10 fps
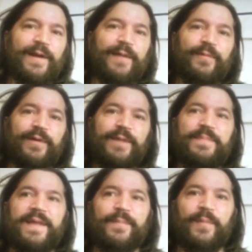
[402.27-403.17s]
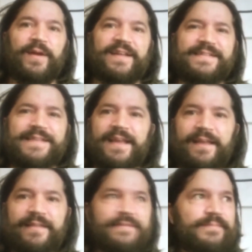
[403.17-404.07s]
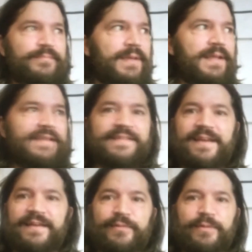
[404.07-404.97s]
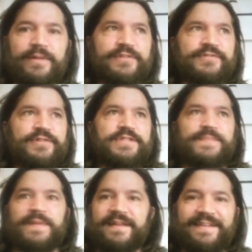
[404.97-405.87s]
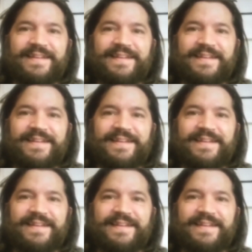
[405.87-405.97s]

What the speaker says: When I woke up that morning, I was like, "Yeah, this guy totally just trusts me."